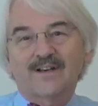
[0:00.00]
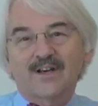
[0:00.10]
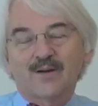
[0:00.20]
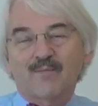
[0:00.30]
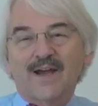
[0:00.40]

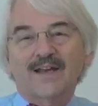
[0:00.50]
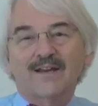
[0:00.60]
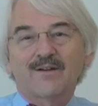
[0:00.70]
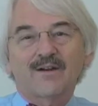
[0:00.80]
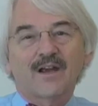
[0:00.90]
It might
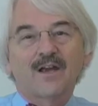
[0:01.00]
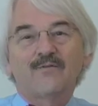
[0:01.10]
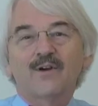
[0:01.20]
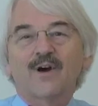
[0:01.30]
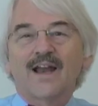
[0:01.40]
give
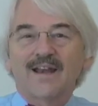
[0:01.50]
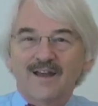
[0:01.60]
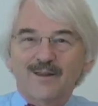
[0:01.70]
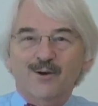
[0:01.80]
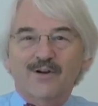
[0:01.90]
you
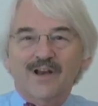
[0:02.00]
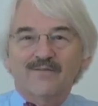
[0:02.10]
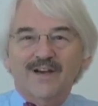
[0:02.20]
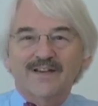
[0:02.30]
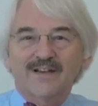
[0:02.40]
another creative
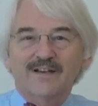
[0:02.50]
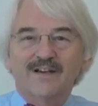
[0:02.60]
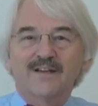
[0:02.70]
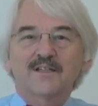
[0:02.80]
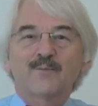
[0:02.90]
idea
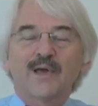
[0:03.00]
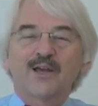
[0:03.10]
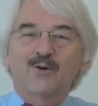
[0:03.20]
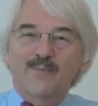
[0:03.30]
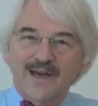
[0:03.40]
to make
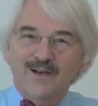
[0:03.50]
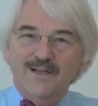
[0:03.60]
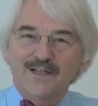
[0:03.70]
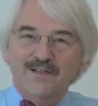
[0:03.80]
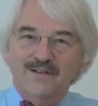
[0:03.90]
you a better
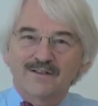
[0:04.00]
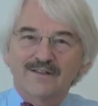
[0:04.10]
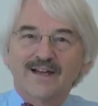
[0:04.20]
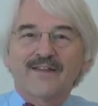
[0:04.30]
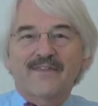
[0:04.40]
teacher.
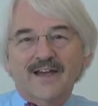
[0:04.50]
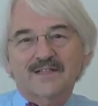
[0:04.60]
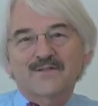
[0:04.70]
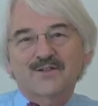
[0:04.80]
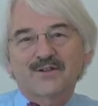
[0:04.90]
And thanks
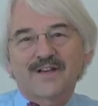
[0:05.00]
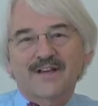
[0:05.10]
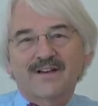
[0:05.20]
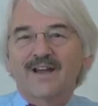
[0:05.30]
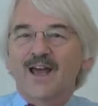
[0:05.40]
for tuning in.